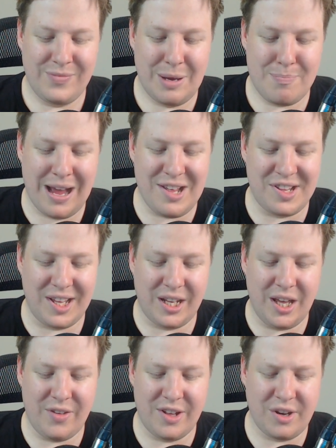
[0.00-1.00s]

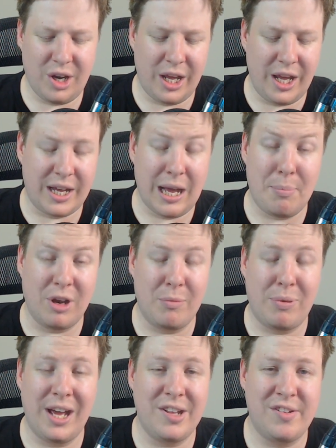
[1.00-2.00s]
basically there's only a couple of
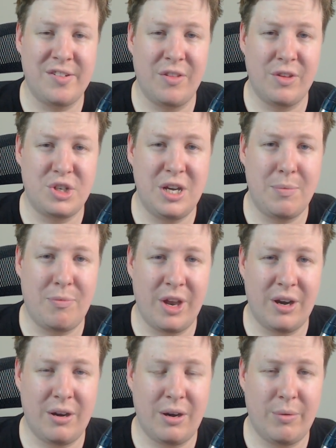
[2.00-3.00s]
places on the ship that
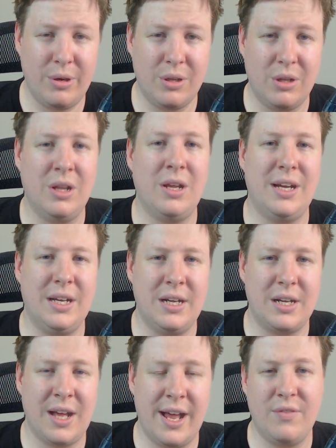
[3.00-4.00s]
are a real
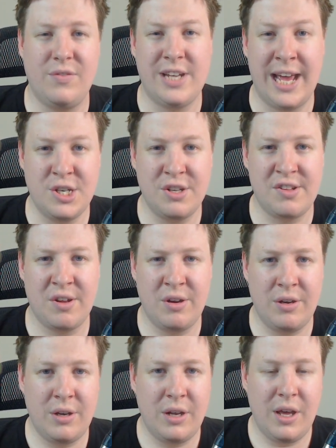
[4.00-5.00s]
kind of danger
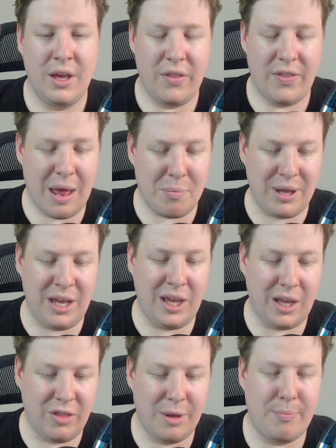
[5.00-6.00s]
zone, that being
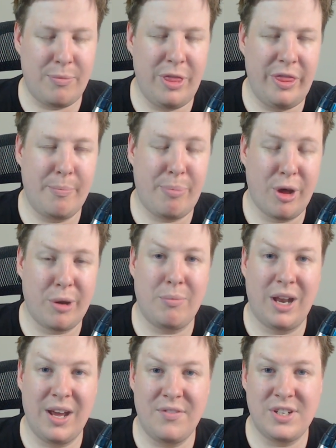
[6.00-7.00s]
in the bottom
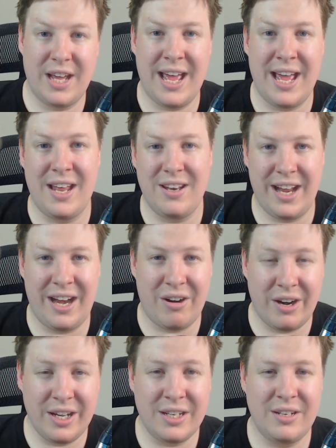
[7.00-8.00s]
left hand
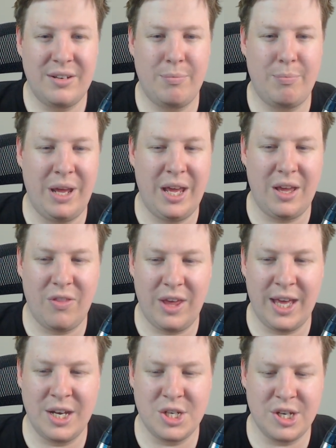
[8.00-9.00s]
area, being in the
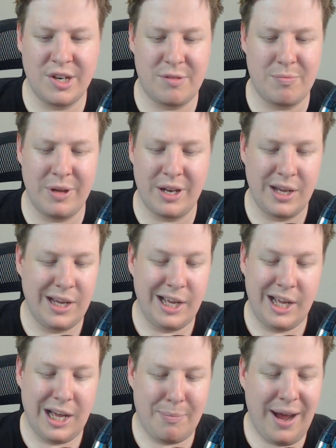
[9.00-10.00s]
engines, but
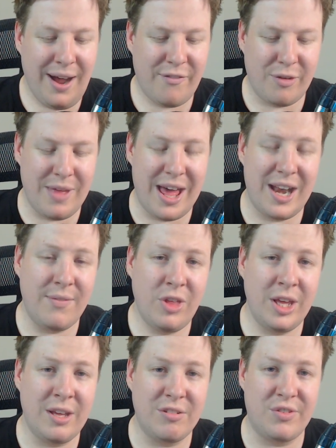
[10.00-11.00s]
Apart from that,
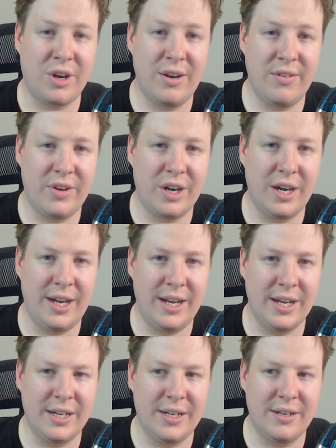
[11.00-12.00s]
everything is very, very
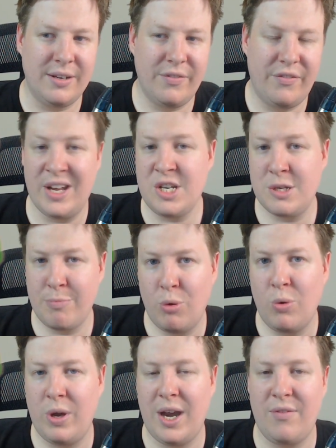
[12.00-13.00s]

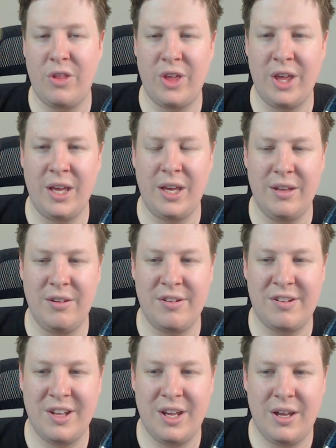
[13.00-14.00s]
ventable. Everything is